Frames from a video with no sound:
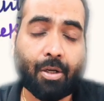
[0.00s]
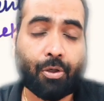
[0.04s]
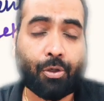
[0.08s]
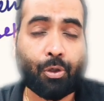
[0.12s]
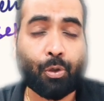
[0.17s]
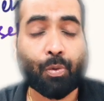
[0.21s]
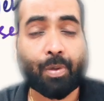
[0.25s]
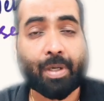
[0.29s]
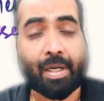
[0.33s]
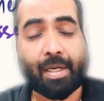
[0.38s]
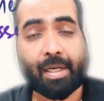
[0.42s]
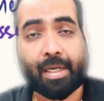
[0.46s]

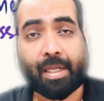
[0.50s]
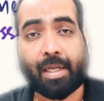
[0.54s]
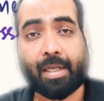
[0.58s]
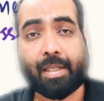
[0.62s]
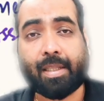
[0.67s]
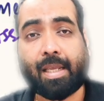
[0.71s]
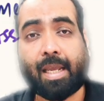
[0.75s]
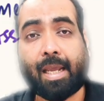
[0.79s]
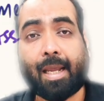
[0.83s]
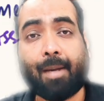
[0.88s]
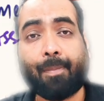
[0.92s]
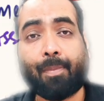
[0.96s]
you can take
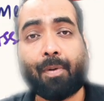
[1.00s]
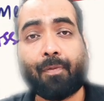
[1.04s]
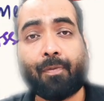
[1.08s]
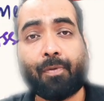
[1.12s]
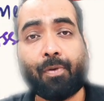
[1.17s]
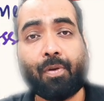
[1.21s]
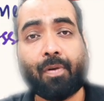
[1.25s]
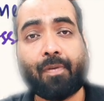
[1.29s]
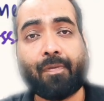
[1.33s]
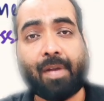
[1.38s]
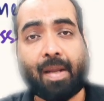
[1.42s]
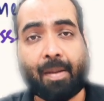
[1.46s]
the help of
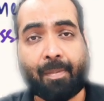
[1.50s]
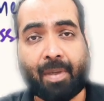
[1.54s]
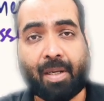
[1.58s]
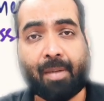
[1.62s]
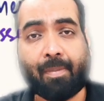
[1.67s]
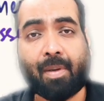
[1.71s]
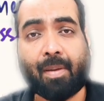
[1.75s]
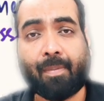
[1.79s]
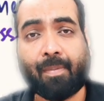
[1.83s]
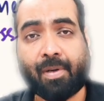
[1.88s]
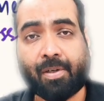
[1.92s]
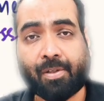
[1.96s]
your family
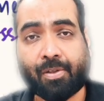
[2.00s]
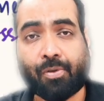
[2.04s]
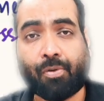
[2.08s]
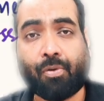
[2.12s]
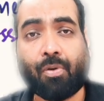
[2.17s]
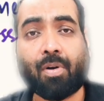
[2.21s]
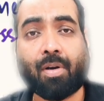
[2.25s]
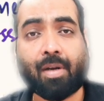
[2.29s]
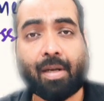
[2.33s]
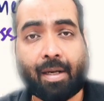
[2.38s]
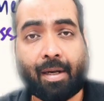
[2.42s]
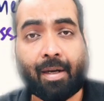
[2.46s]
members,
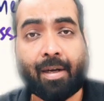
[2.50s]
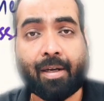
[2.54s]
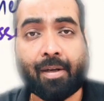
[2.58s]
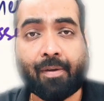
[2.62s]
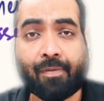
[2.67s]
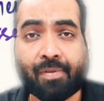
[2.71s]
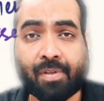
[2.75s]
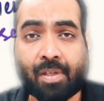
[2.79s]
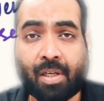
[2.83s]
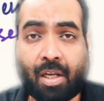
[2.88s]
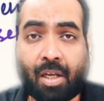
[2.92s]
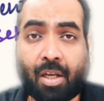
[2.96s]
your
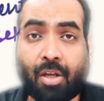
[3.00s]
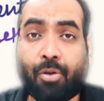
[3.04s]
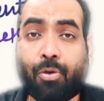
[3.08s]
relatives,